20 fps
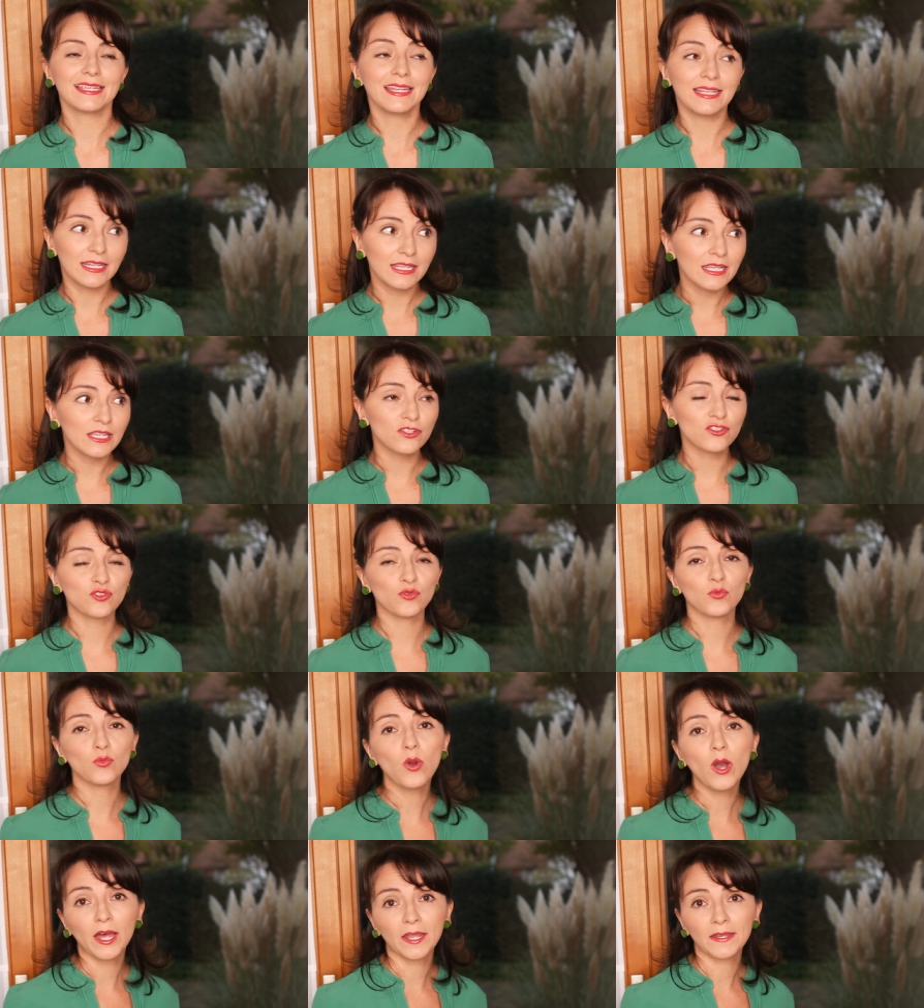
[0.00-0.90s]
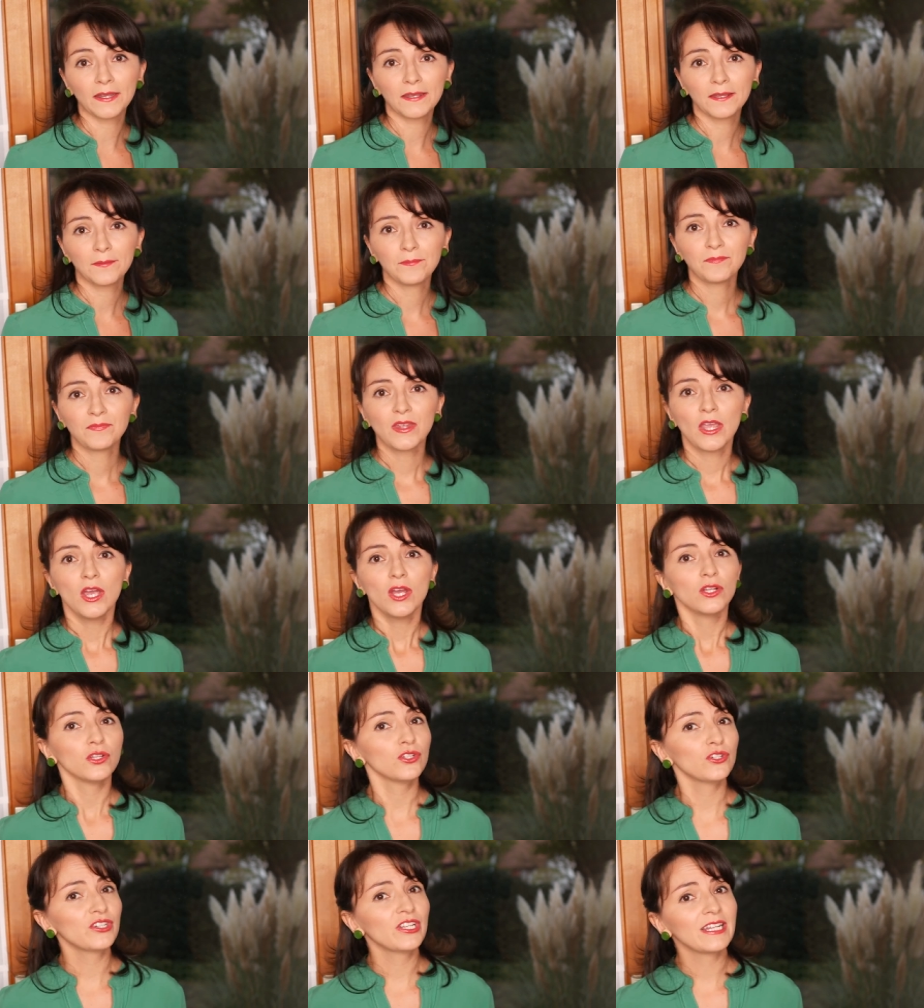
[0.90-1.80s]
in each one.
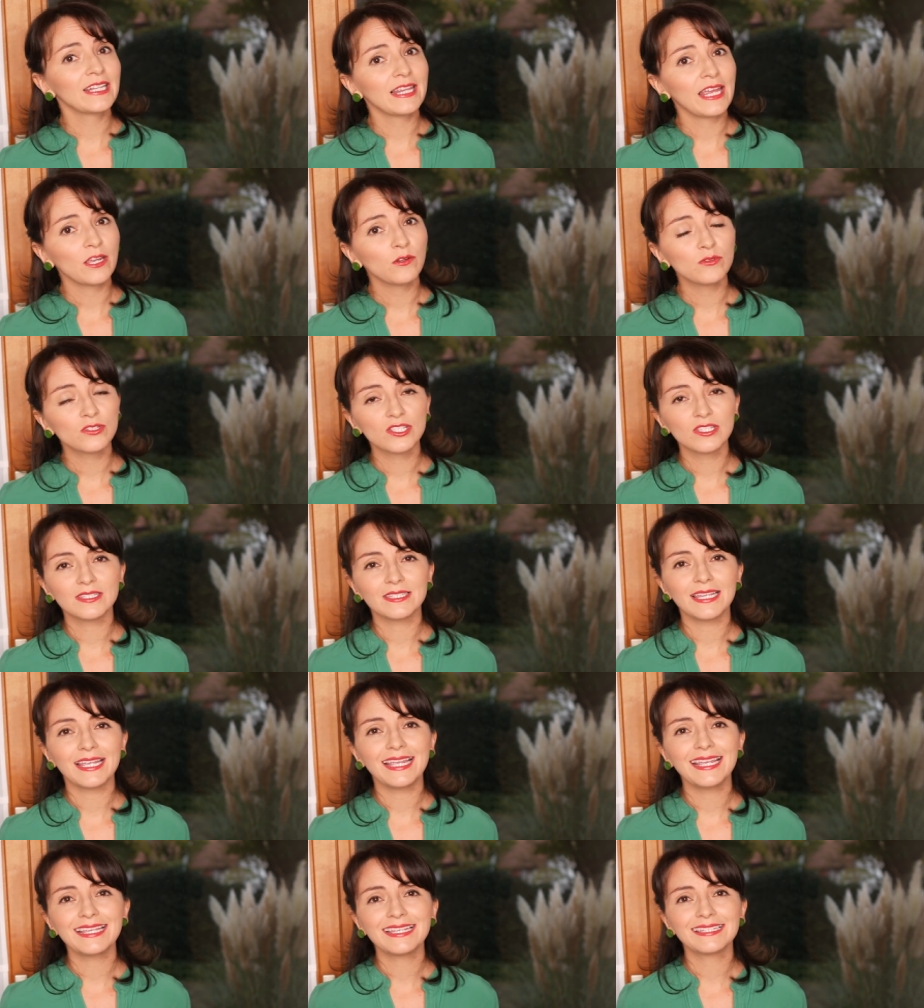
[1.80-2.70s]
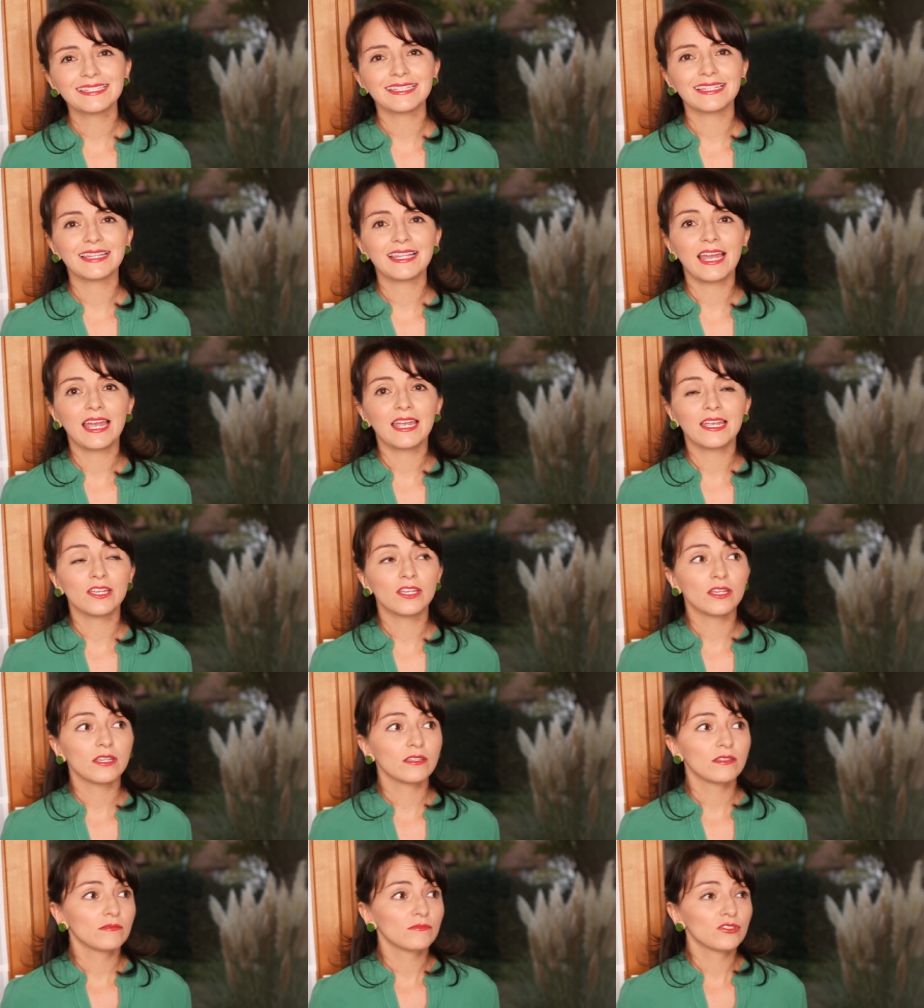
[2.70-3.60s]
Learning languages is like
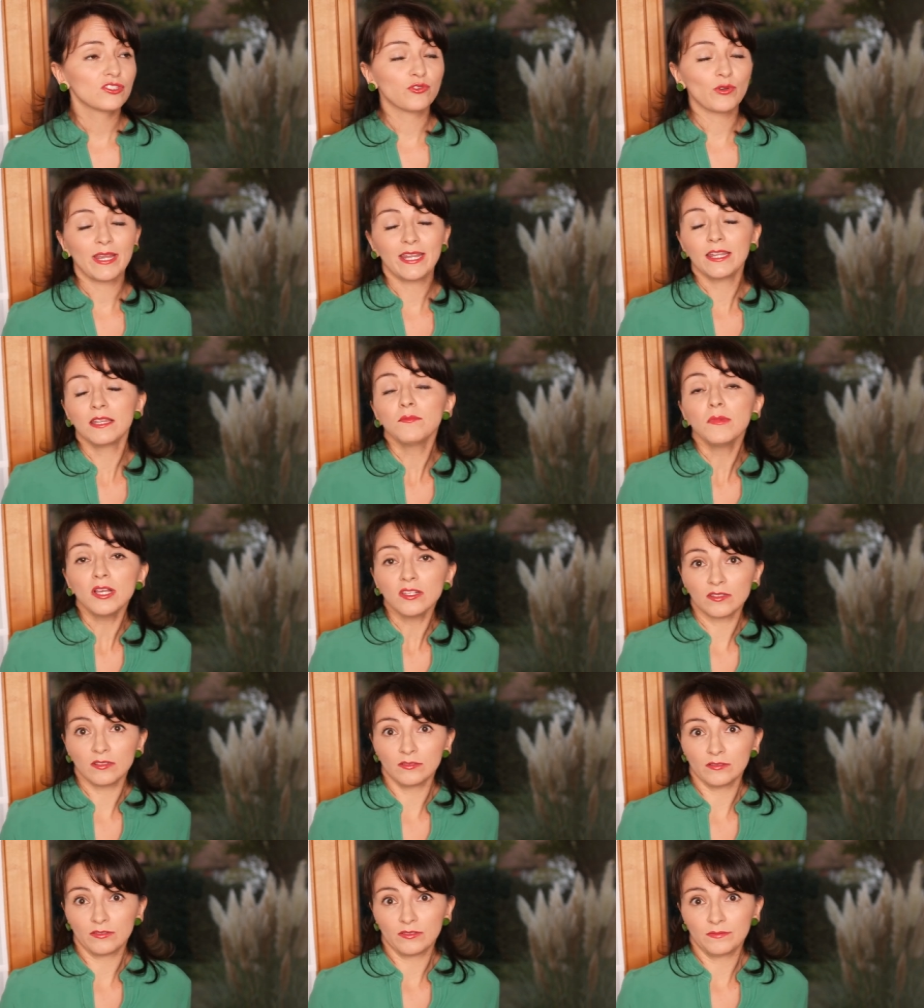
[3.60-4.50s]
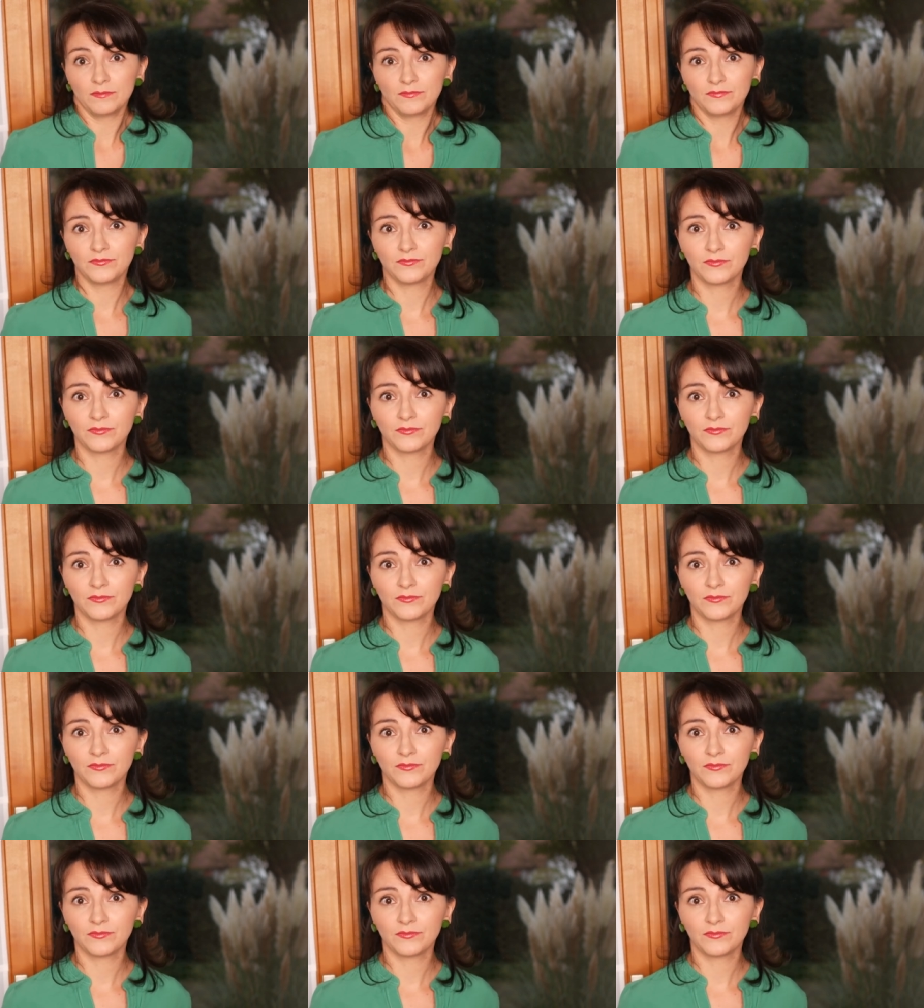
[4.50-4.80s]
training muscles.